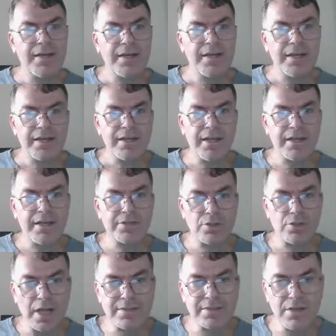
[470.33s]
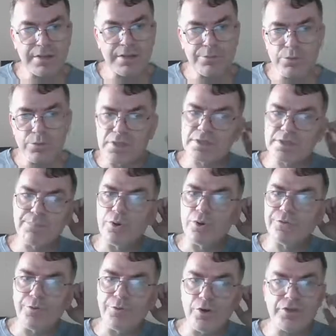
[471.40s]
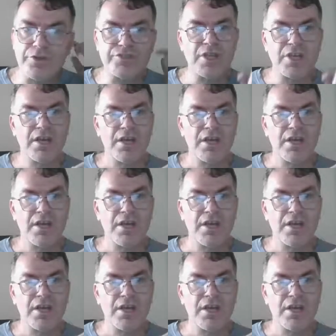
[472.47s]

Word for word: Uh, so let's get to this point first.